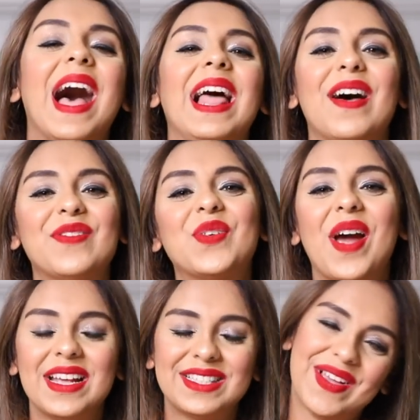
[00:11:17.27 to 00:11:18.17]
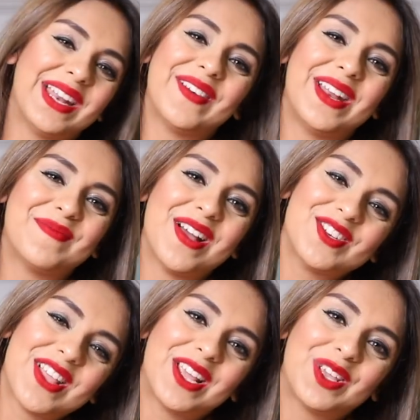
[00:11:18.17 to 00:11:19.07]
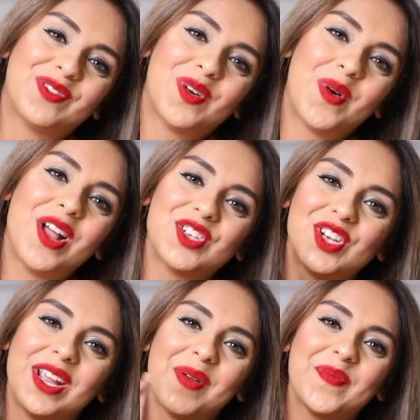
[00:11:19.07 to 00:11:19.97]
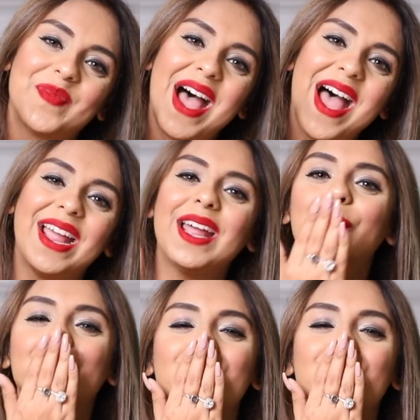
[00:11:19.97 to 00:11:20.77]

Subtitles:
I love you guys very, very much. Thank you for watching. Bye.